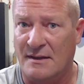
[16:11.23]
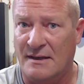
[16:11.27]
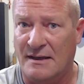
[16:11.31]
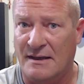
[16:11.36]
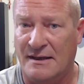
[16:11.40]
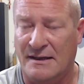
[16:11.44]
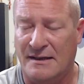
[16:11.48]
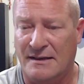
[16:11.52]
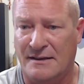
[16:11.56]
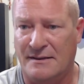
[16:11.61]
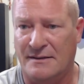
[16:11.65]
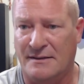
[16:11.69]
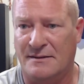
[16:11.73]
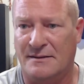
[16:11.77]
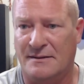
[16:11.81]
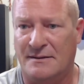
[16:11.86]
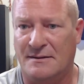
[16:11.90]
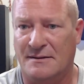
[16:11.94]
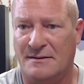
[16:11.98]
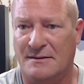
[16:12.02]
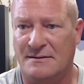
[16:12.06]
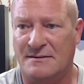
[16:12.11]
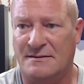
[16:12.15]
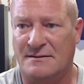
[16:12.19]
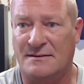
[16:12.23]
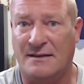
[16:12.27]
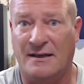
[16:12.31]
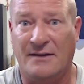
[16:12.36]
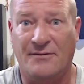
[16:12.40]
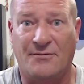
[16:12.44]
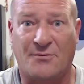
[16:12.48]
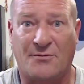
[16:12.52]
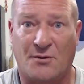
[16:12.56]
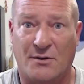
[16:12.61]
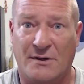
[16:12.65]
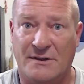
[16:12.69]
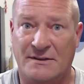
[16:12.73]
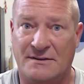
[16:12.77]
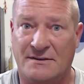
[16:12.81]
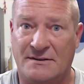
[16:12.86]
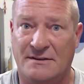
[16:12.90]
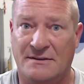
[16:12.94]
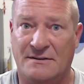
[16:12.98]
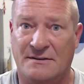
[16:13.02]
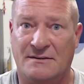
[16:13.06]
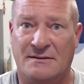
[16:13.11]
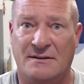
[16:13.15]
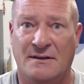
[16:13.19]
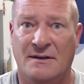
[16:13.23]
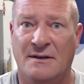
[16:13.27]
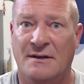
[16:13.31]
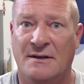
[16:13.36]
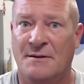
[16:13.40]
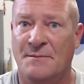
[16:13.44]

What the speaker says: and say, for instance,